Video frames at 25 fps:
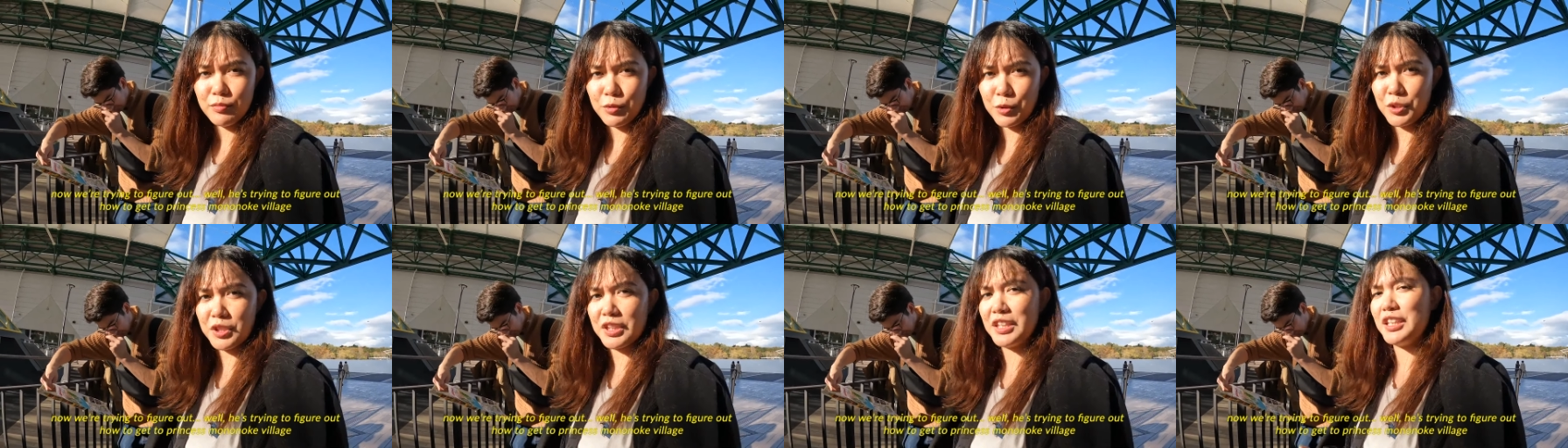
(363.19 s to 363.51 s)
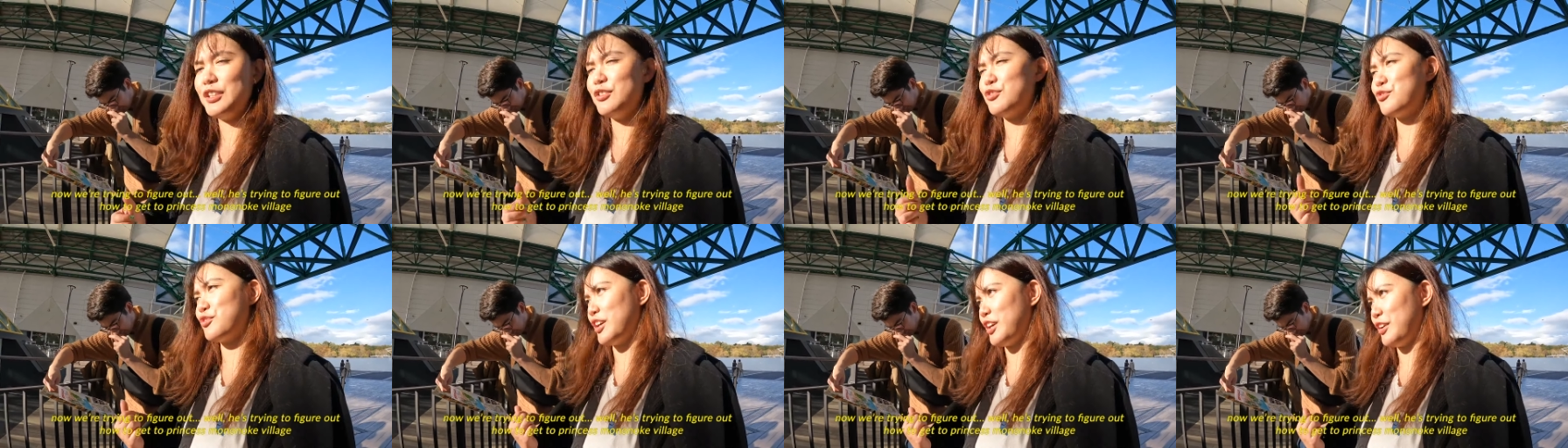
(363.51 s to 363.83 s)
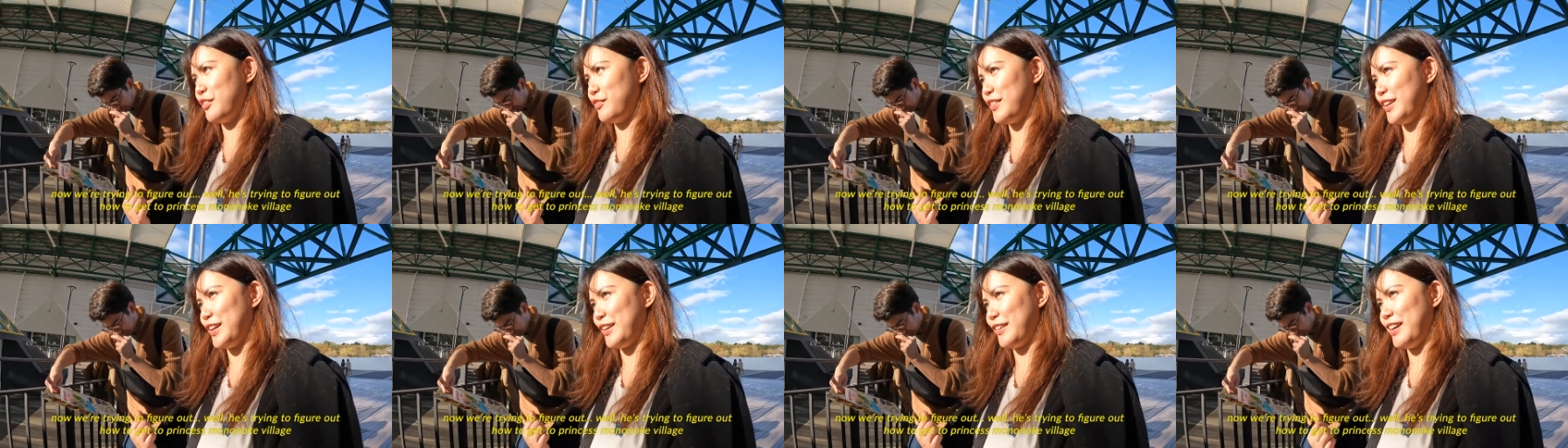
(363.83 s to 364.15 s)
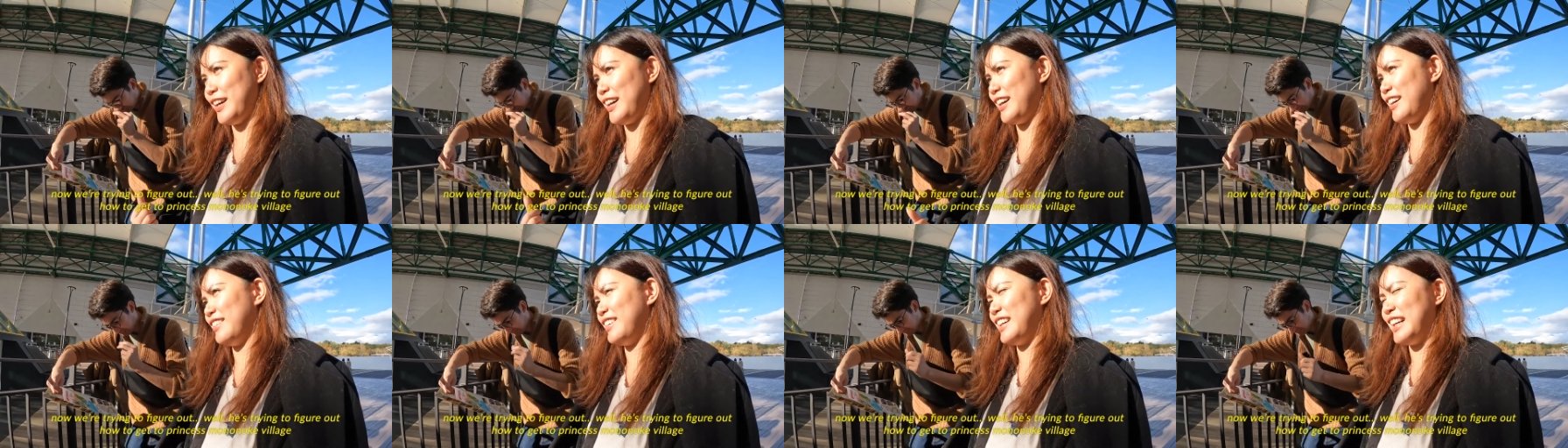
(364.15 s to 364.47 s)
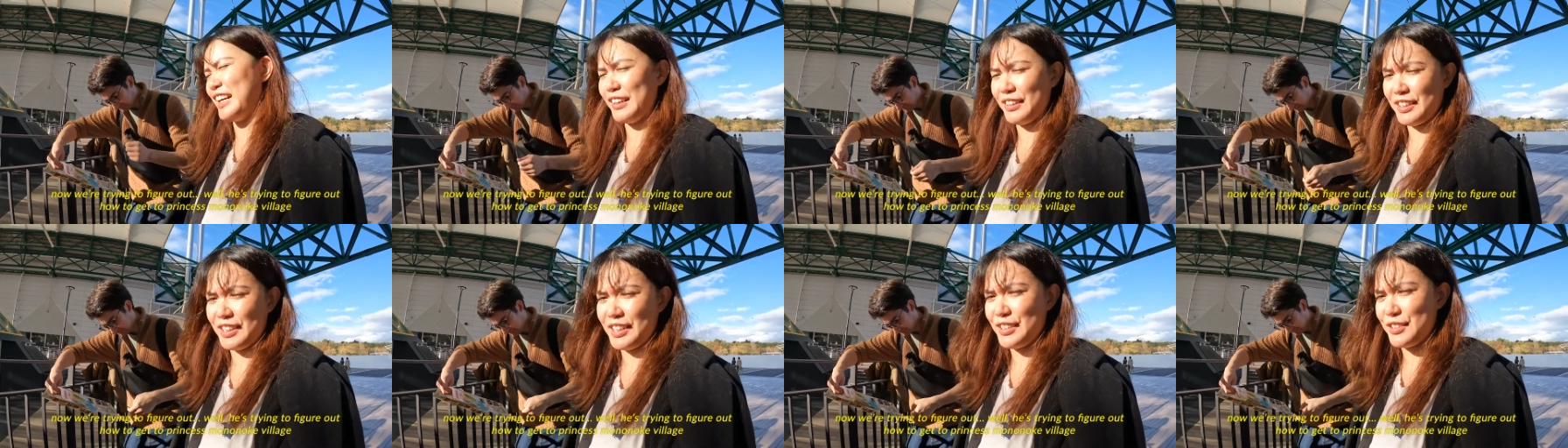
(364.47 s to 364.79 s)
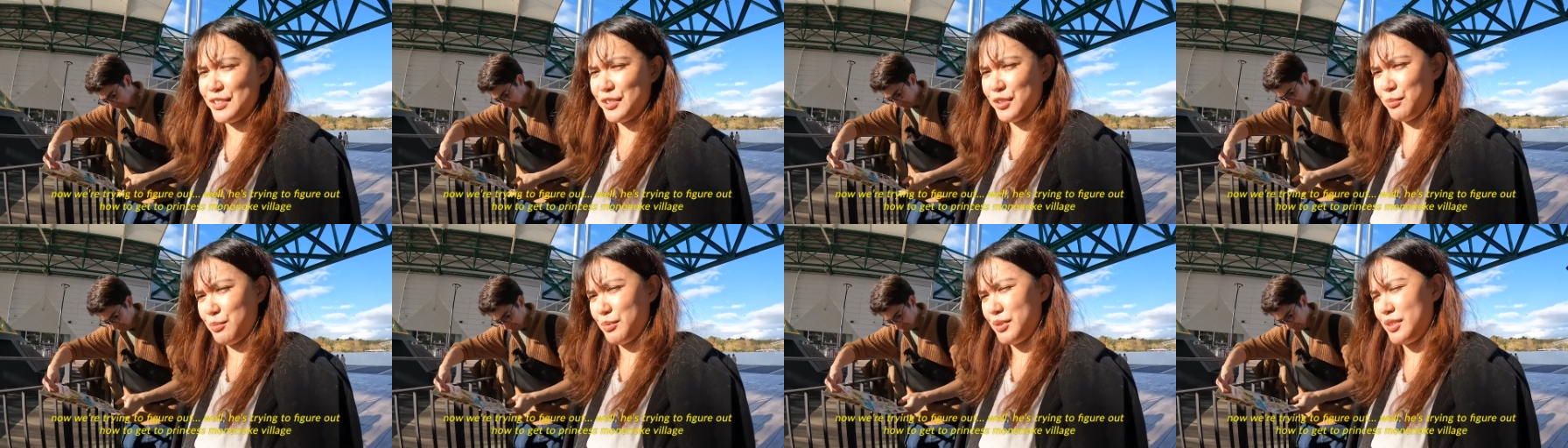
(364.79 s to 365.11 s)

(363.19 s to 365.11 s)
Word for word: or he's trying to figure out how to get to